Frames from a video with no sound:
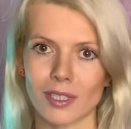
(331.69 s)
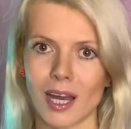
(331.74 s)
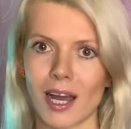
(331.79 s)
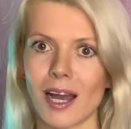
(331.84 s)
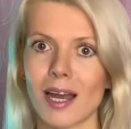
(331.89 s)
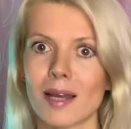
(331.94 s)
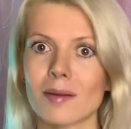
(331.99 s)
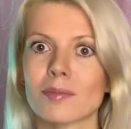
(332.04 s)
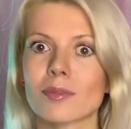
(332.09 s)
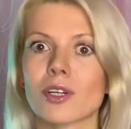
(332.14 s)

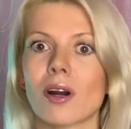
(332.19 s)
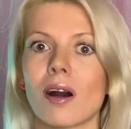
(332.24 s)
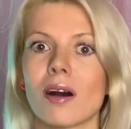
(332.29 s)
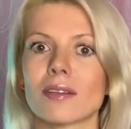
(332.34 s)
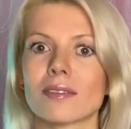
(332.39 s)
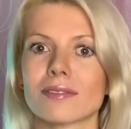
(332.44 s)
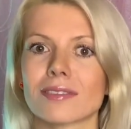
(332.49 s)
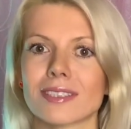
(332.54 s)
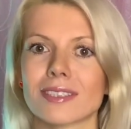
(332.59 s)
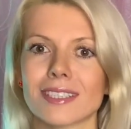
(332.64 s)
I'm
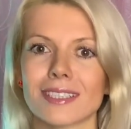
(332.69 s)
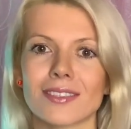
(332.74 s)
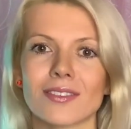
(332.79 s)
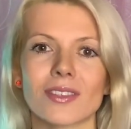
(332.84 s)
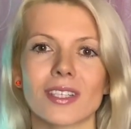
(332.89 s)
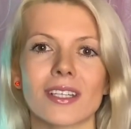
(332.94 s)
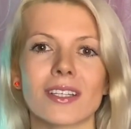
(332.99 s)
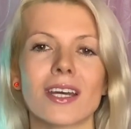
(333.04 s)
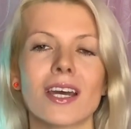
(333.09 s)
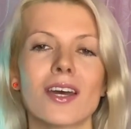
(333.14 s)
confident
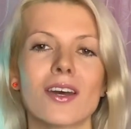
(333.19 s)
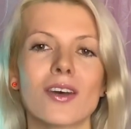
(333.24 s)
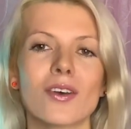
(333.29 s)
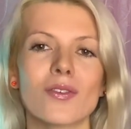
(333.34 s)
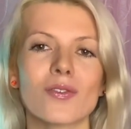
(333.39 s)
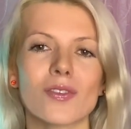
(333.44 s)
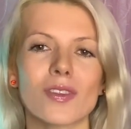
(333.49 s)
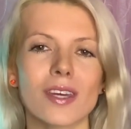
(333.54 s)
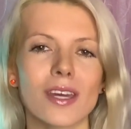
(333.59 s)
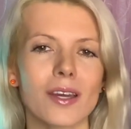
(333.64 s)
that
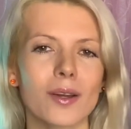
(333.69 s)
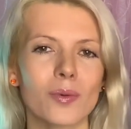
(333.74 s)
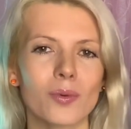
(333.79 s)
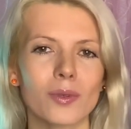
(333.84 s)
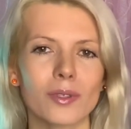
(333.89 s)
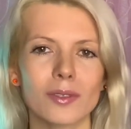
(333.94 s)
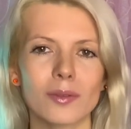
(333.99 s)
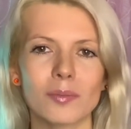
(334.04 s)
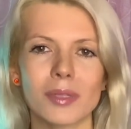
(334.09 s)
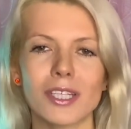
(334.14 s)
there
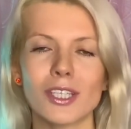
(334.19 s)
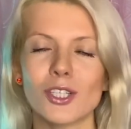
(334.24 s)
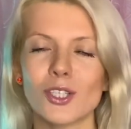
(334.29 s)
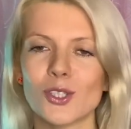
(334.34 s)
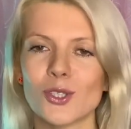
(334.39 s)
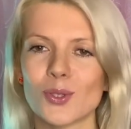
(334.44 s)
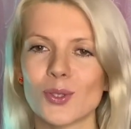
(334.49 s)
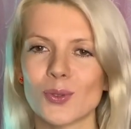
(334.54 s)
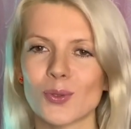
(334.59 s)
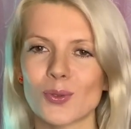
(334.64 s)
will be
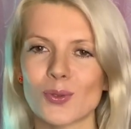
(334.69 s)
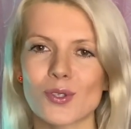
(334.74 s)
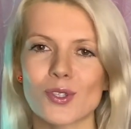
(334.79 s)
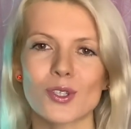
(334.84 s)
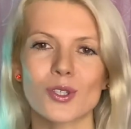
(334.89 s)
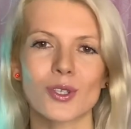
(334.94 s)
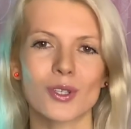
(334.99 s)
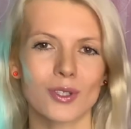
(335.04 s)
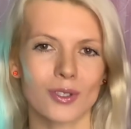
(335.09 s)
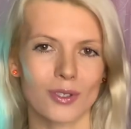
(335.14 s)

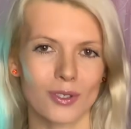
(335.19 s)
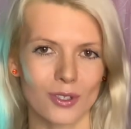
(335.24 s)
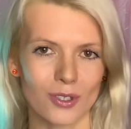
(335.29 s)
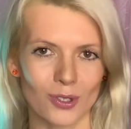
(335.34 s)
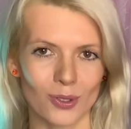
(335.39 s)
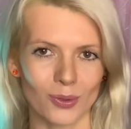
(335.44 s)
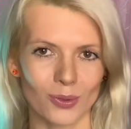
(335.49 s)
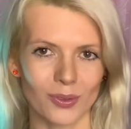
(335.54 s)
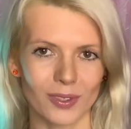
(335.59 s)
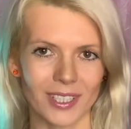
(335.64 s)
news
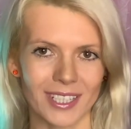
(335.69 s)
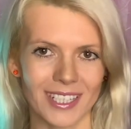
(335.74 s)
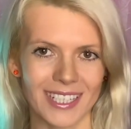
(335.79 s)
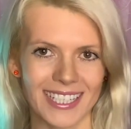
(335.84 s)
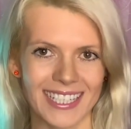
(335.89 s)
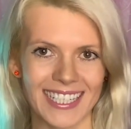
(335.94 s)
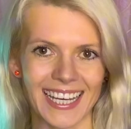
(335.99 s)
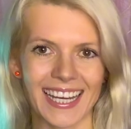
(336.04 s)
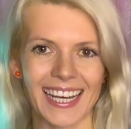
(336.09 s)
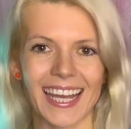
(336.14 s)
soon, he
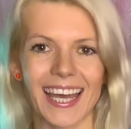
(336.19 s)
said,